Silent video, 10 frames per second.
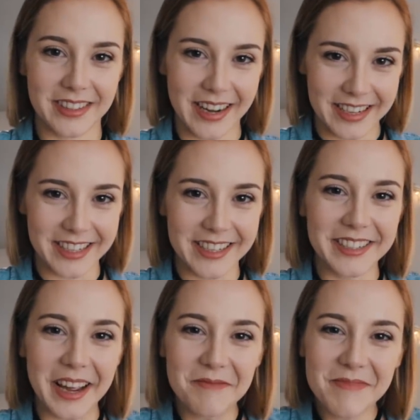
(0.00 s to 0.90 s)
section
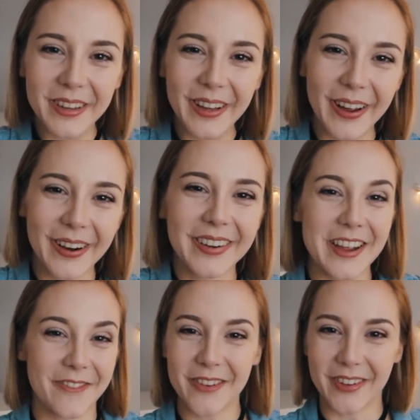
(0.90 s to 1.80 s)
down below
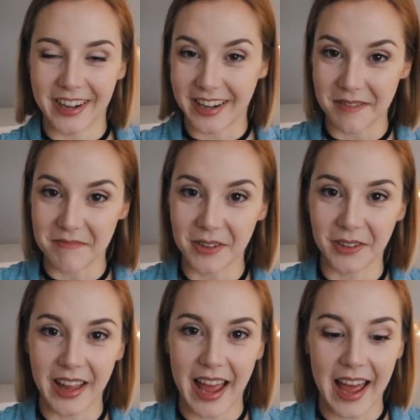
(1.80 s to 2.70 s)
if you've got a
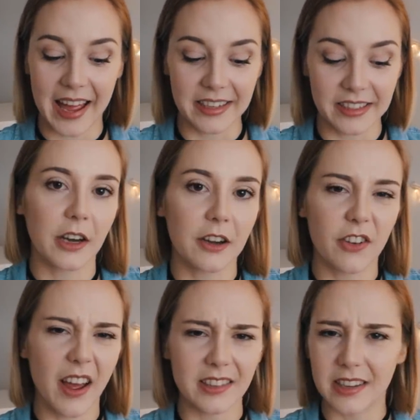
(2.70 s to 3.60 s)
gimbal and if
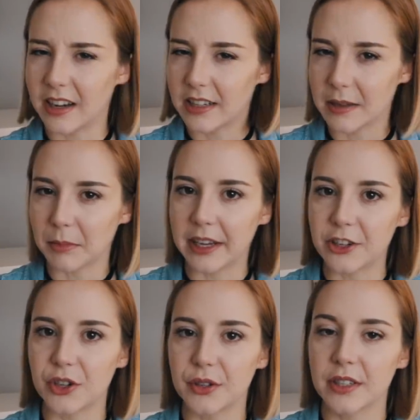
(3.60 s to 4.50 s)
you had any similar
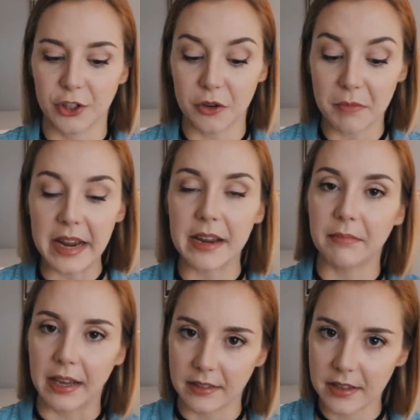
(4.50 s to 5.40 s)
issues to me
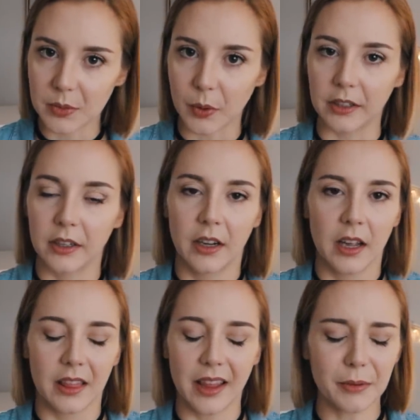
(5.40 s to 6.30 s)
as this one.
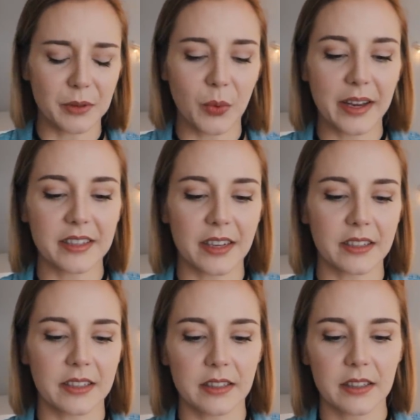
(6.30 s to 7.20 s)
That was a weird
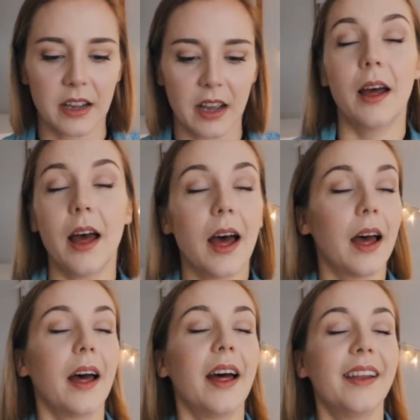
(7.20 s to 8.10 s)
sentence.
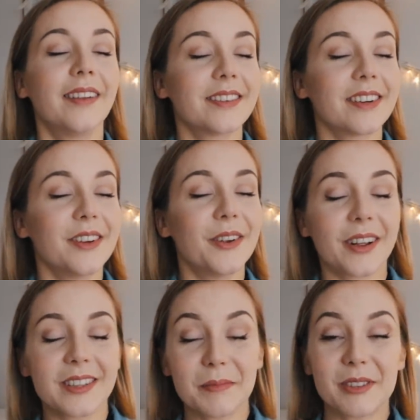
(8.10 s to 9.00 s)
And you
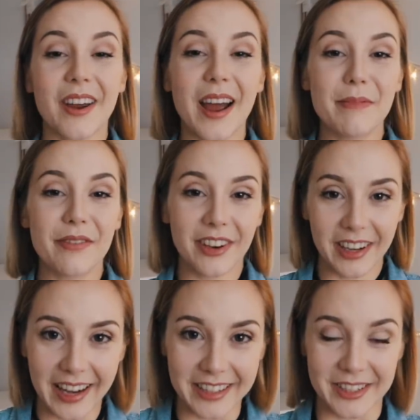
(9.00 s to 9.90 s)
can subscribe if you'd
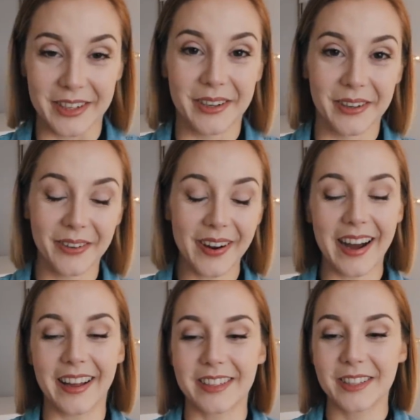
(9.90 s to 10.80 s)
like to.
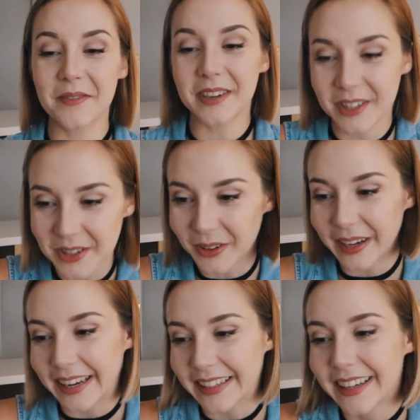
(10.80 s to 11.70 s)
Wow, so much
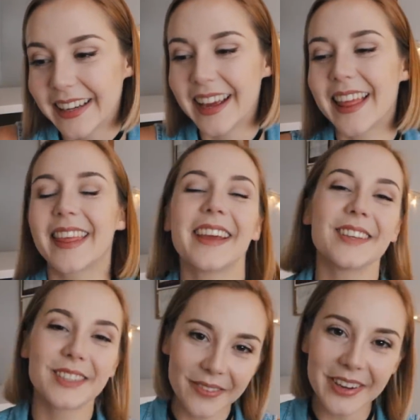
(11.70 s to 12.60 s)
talking. Thank
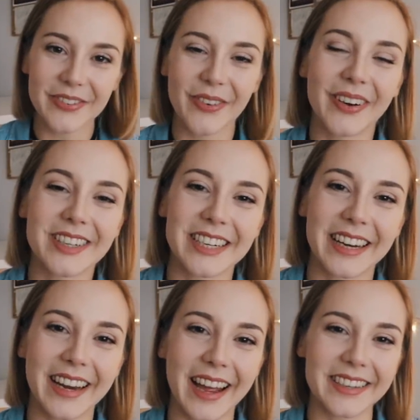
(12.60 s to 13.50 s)
you so much for
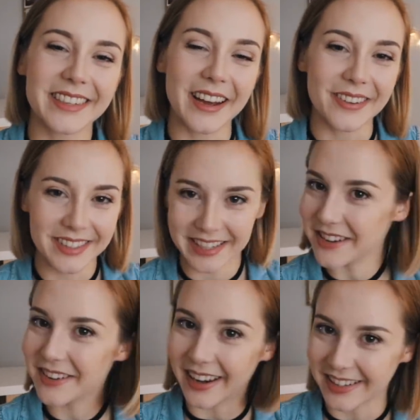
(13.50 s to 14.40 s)
watching and I'll
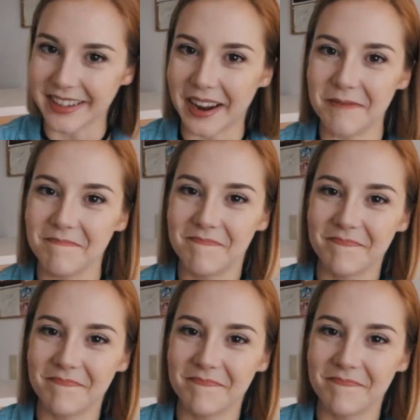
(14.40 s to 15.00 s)
see you next time.